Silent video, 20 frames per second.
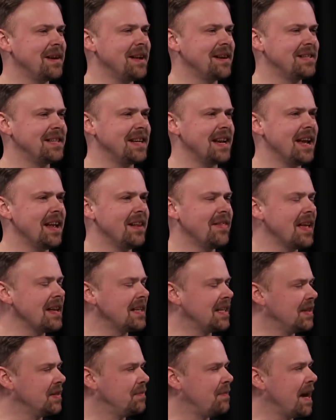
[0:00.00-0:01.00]
that, that,
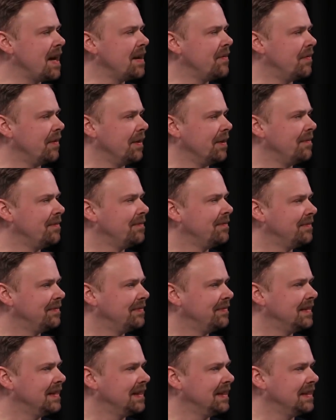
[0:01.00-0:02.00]
that, that was
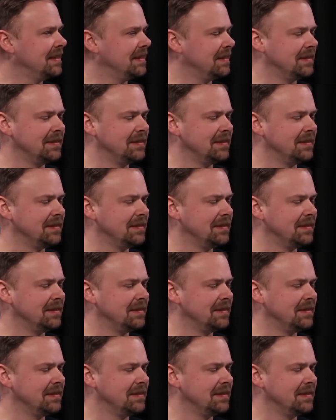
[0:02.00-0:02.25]
embarrassing. Yeah. yeah.